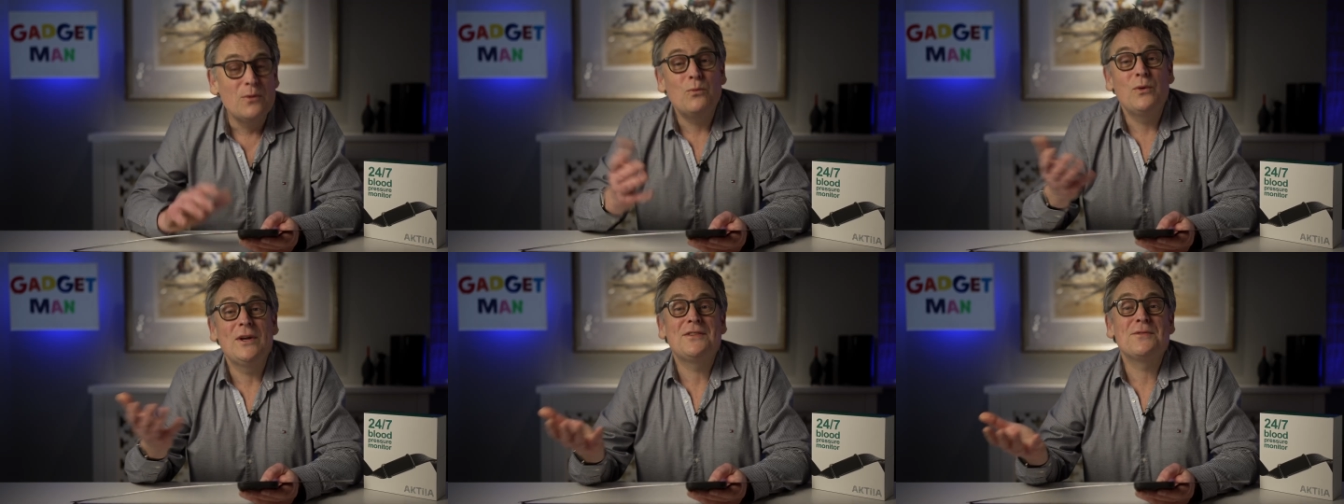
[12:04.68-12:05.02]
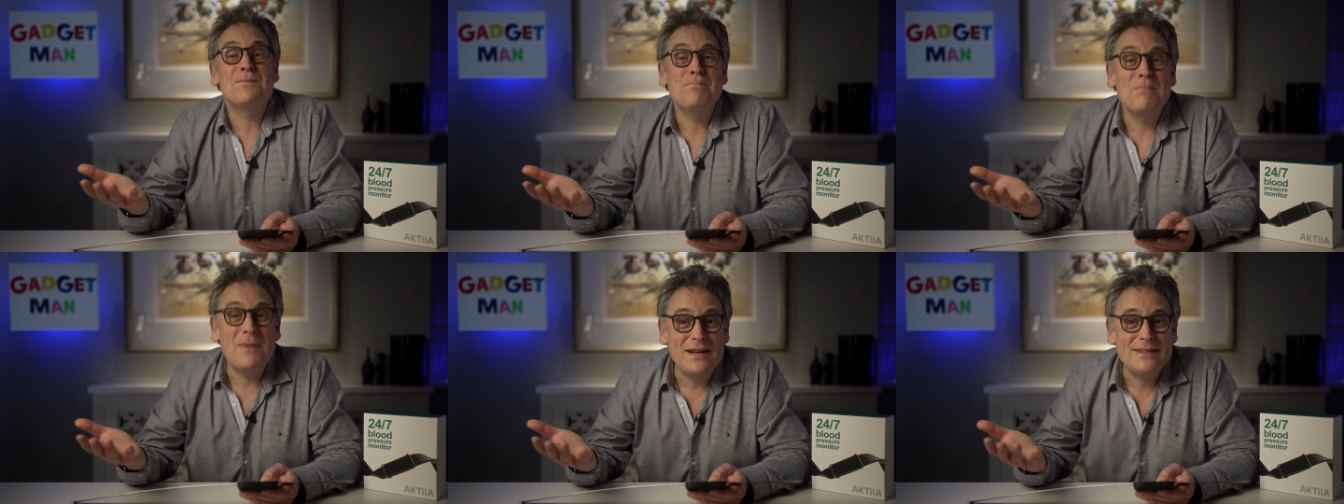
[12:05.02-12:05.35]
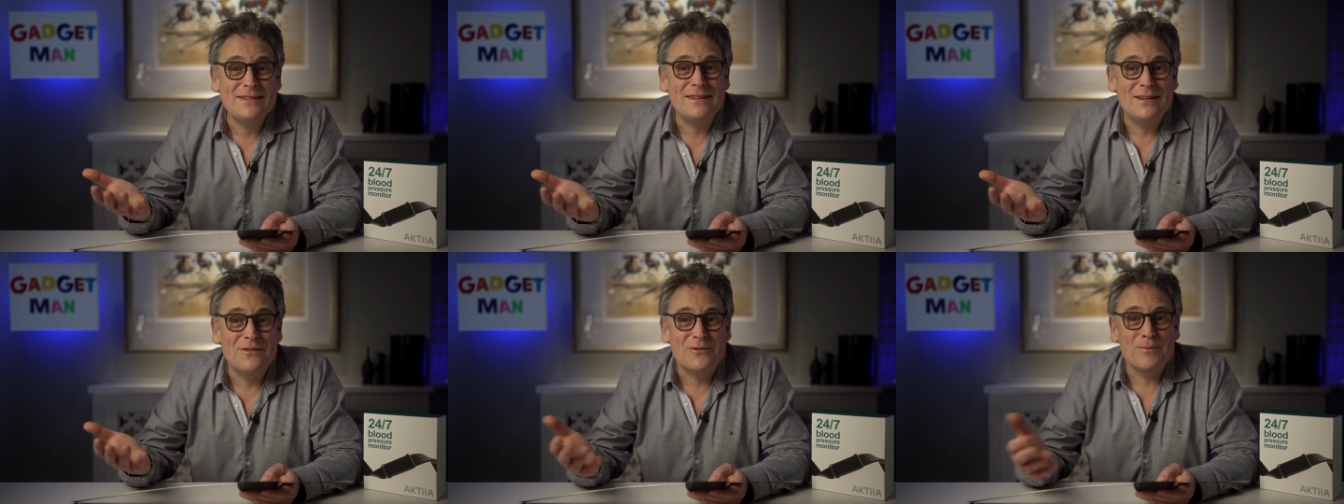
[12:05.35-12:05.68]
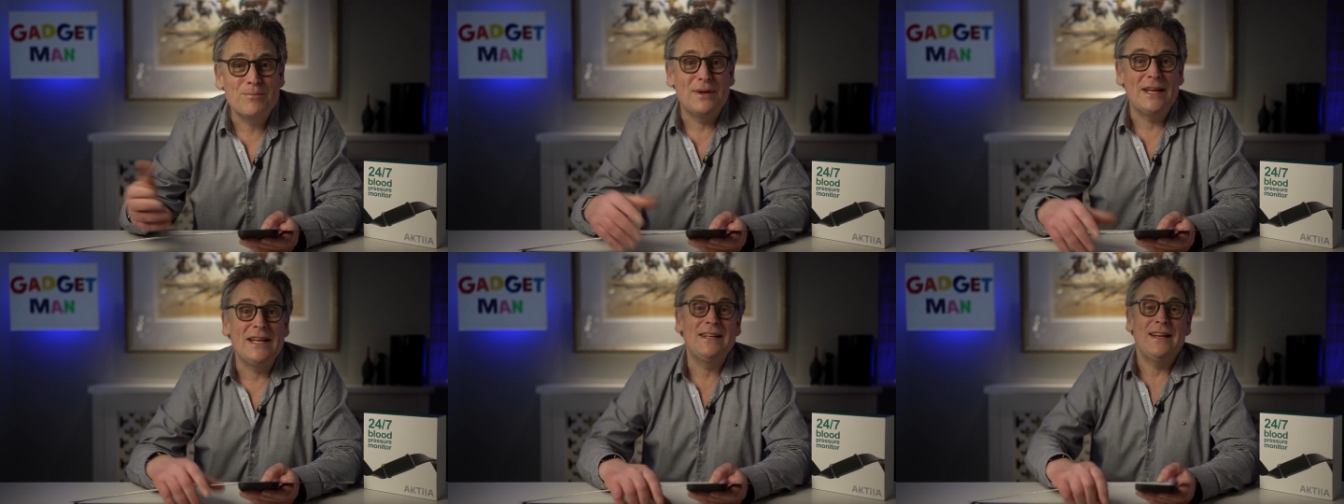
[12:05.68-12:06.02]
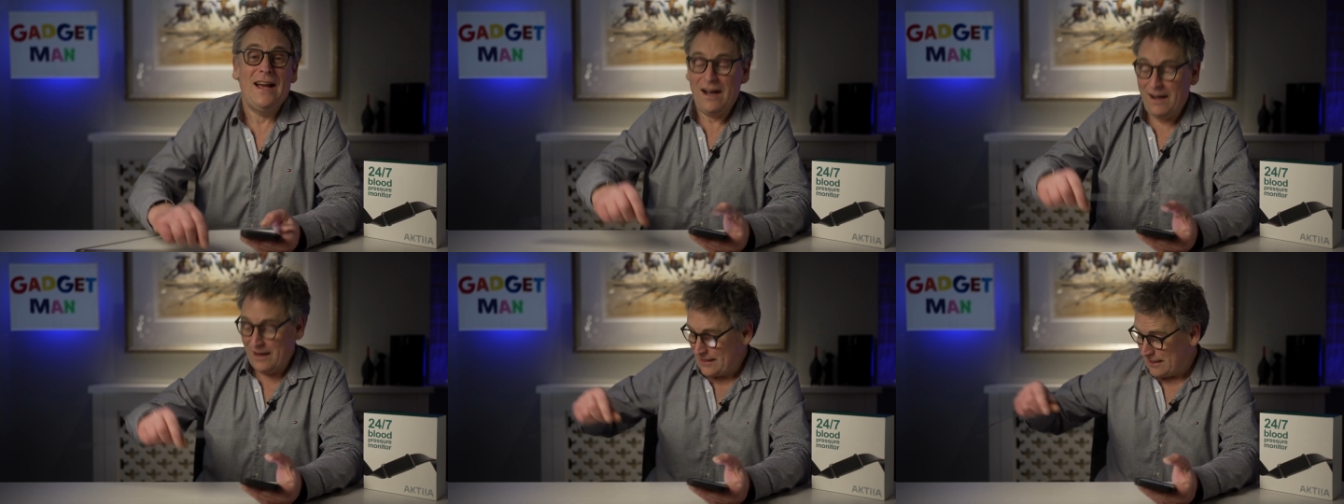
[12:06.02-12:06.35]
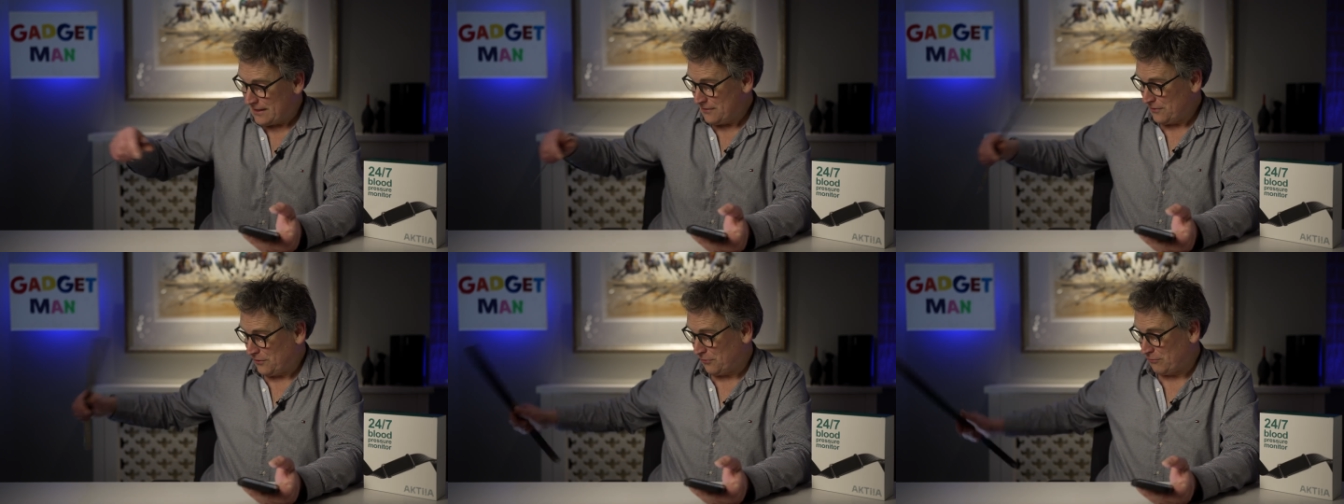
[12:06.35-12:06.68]
which might even mean I
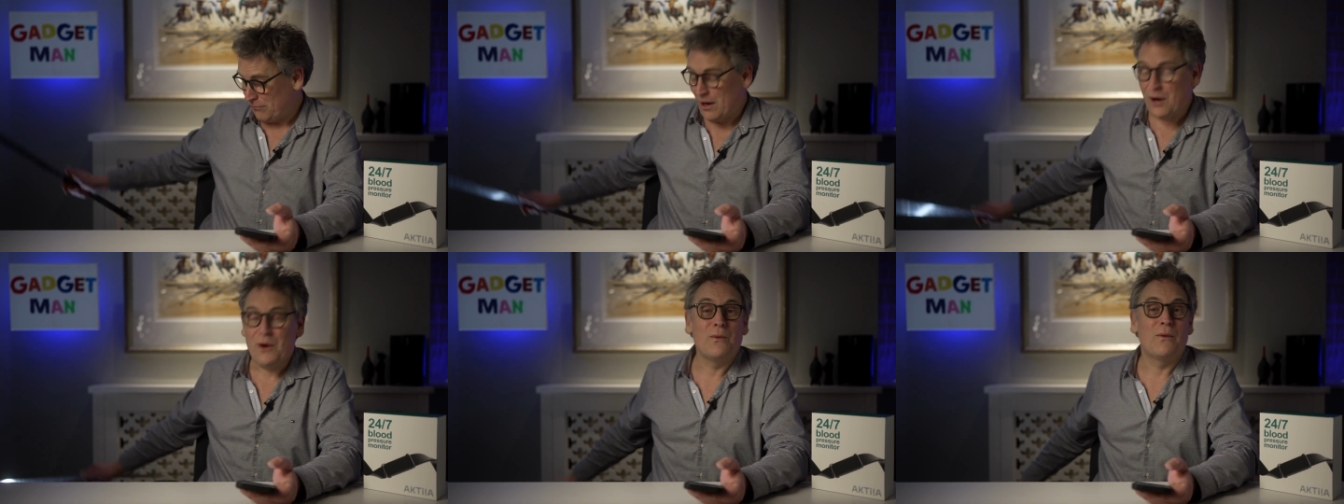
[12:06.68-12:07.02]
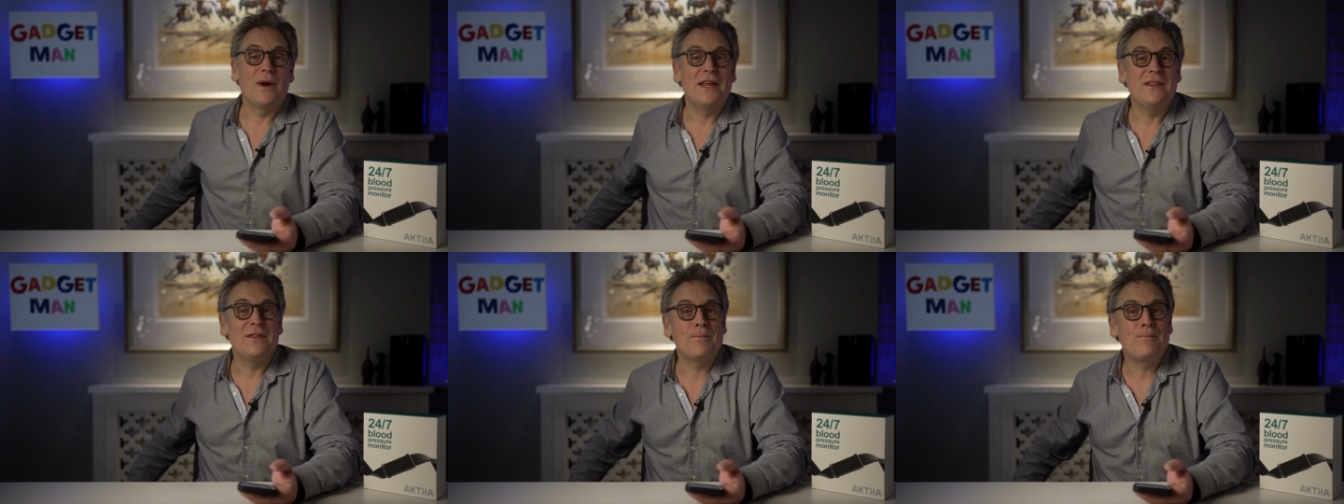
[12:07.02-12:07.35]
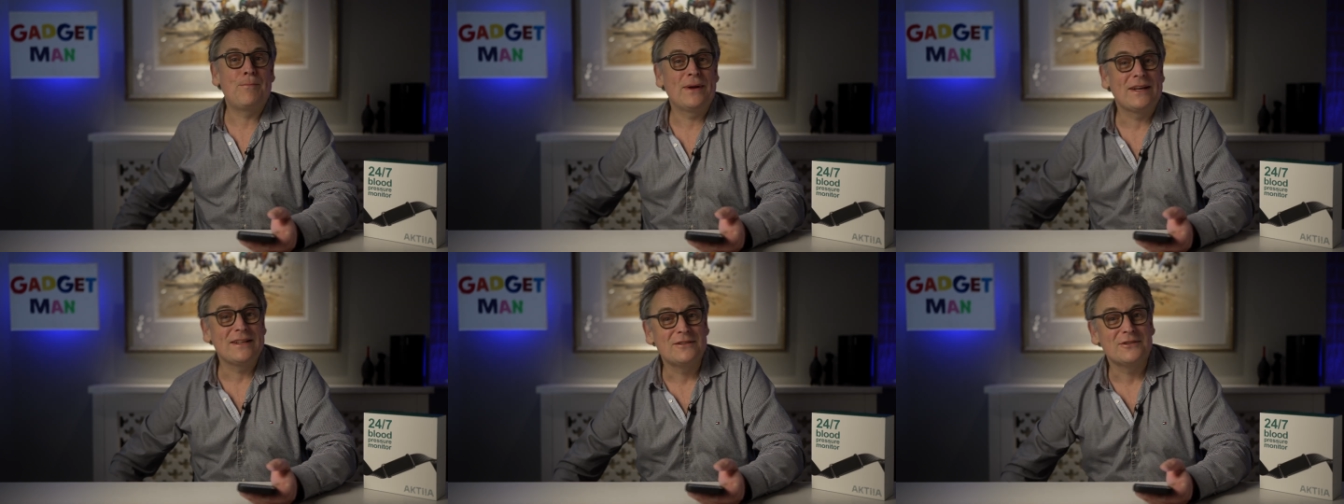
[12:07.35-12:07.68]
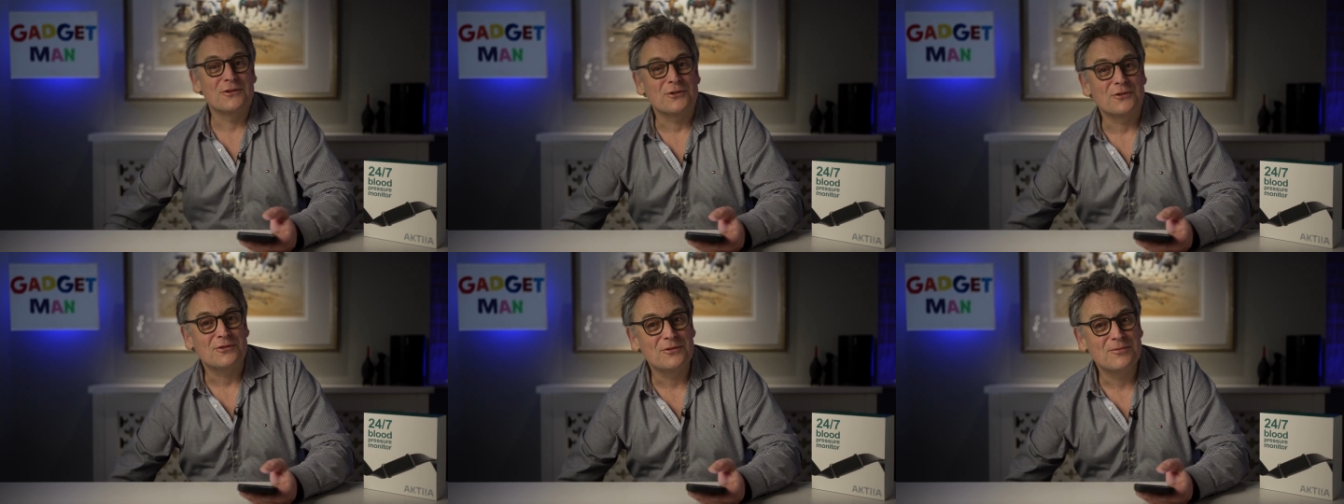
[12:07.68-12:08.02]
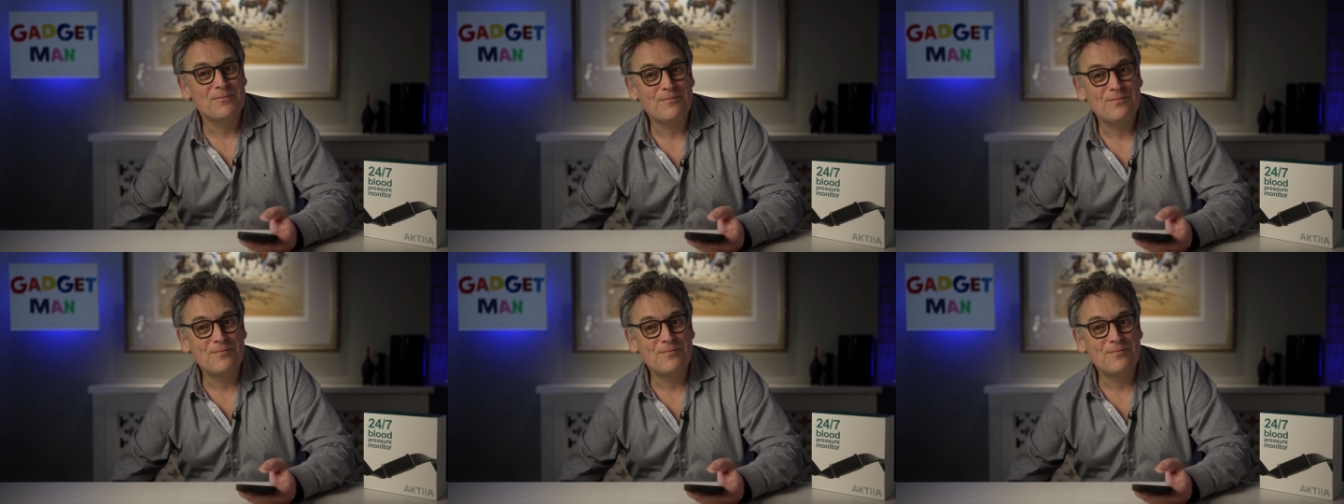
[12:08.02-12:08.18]
can throw away the pills.